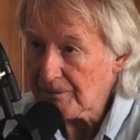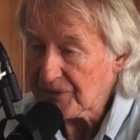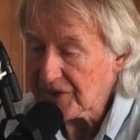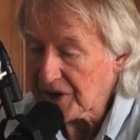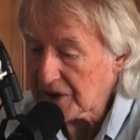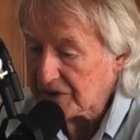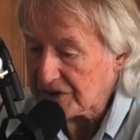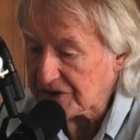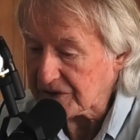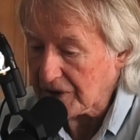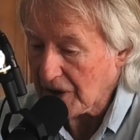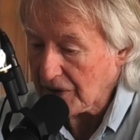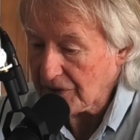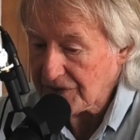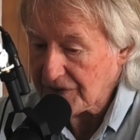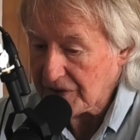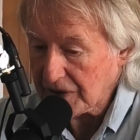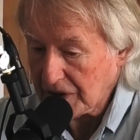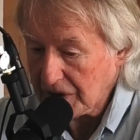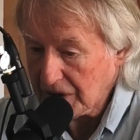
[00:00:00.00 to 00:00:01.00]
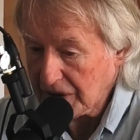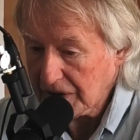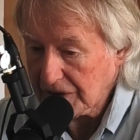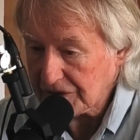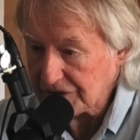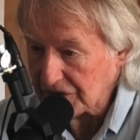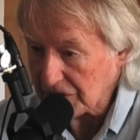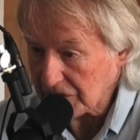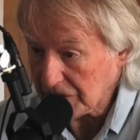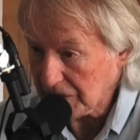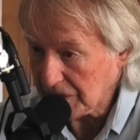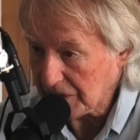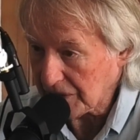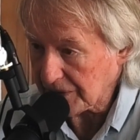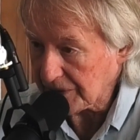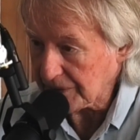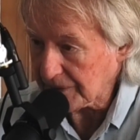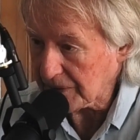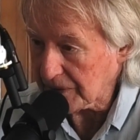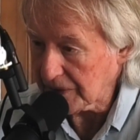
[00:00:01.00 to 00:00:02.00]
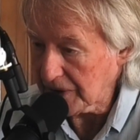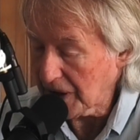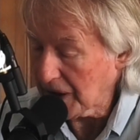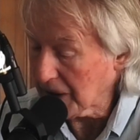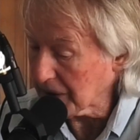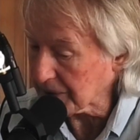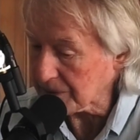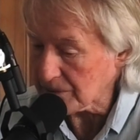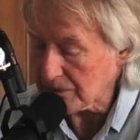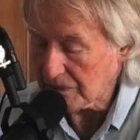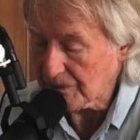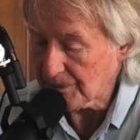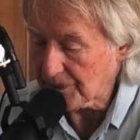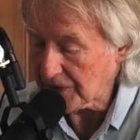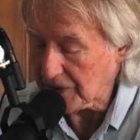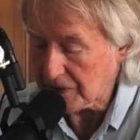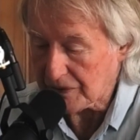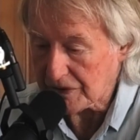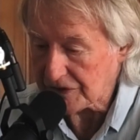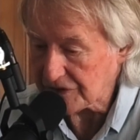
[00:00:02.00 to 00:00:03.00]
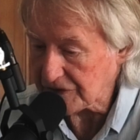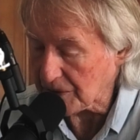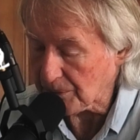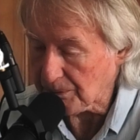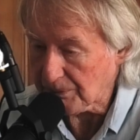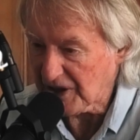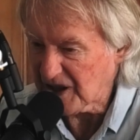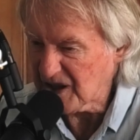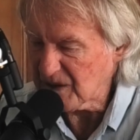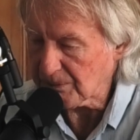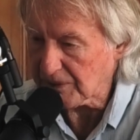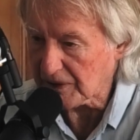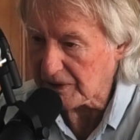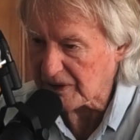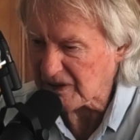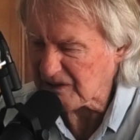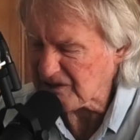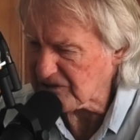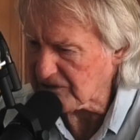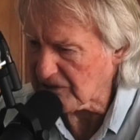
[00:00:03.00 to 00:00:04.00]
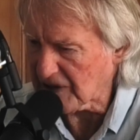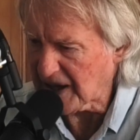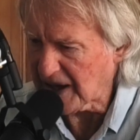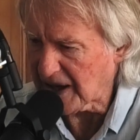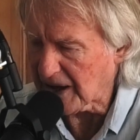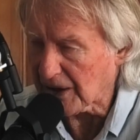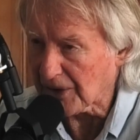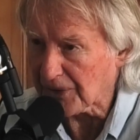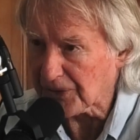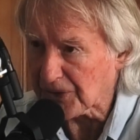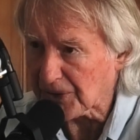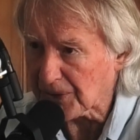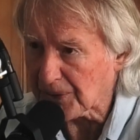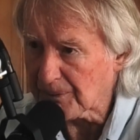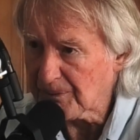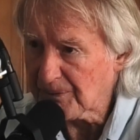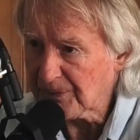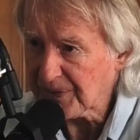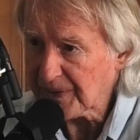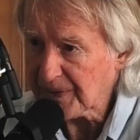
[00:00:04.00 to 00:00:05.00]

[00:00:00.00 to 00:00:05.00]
You just don't think it is at all. And yeah, the, just the people, the crowd, the